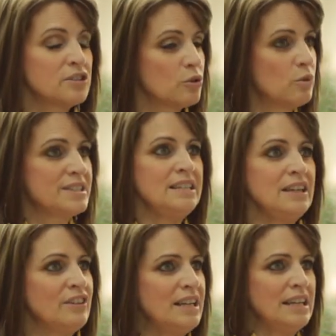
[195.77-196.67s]
So it wasn't
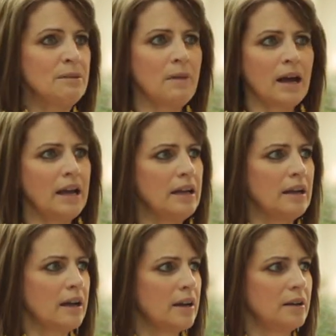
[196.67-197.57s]
even in my
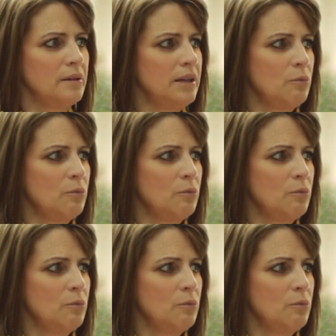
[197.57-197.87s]
uh,